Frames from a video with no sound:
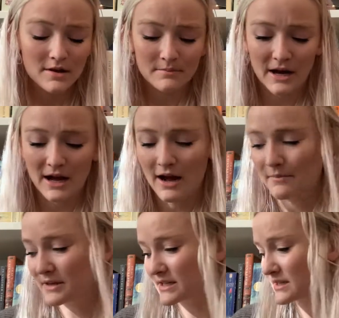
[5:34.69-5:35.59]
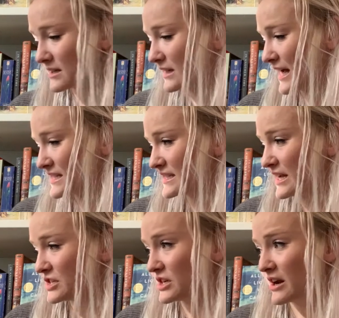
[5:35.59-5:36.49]
but this is the last
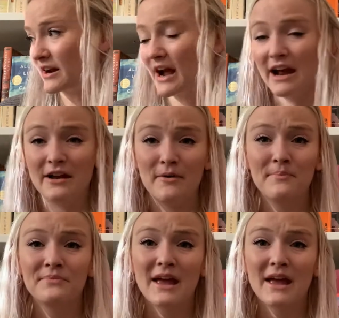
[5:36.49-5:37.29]
stationery item,